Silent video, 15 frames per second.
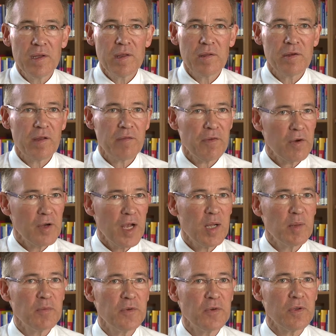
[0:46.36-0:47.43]
So it is very
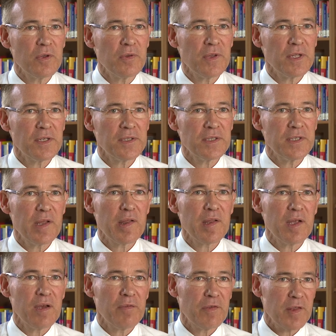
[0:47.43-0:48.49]
helpful that
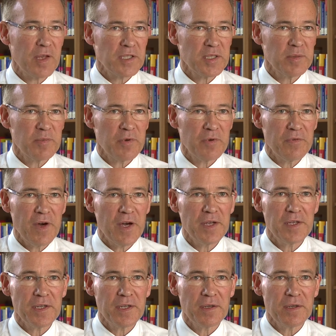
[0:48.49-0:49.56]
DSEF is actually
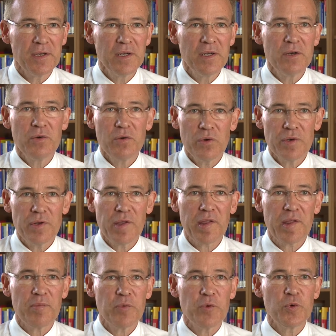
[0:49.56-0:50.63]
providing all the
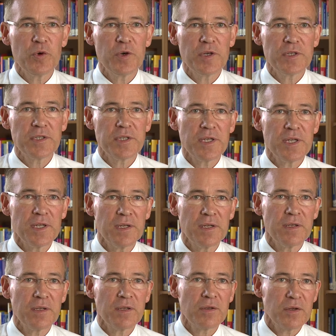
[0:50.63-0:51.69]
support
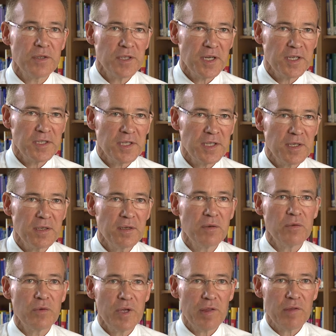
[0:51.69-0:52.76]
in conducting
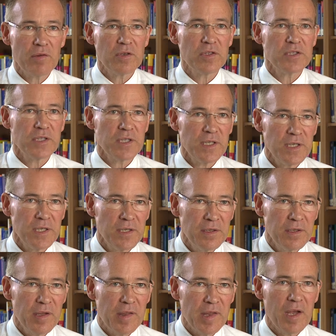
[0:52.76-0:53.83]
research in
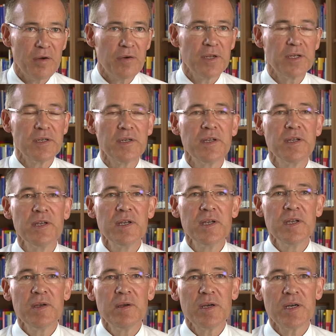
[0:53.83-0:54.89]
this area,
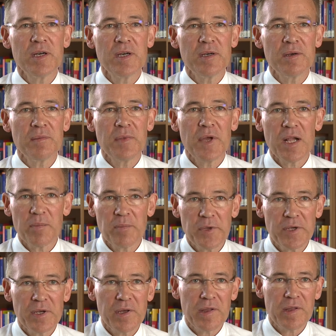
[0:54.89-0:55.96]

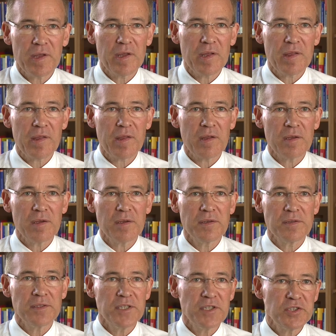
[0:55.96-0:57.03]
helping us as
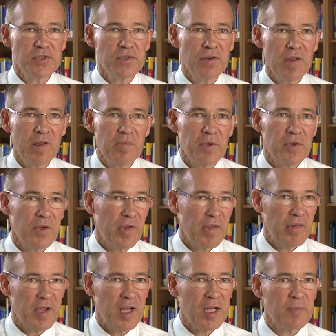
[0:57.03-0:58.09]
teachers, but
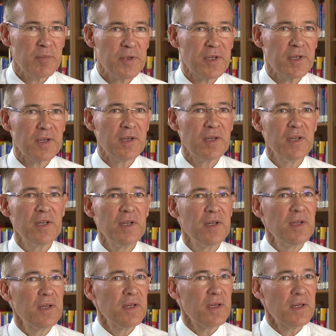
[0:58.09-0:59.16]
also helping
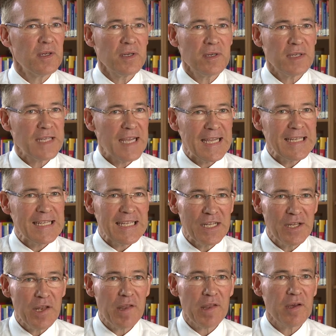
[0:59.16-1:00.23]
gaining
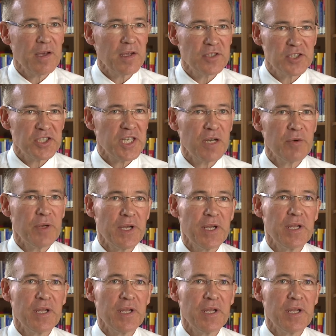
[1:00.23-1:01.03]
insights, sharing